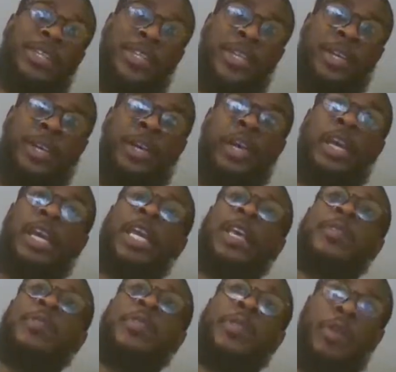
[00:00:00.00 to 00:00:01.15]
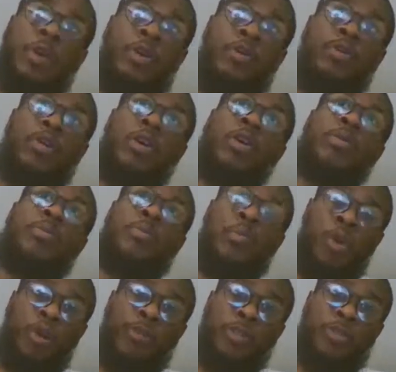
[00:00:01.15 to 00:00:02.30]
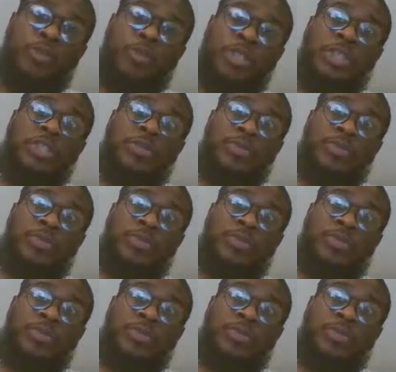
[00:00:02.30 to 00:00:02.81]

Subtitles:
year, even though Morris was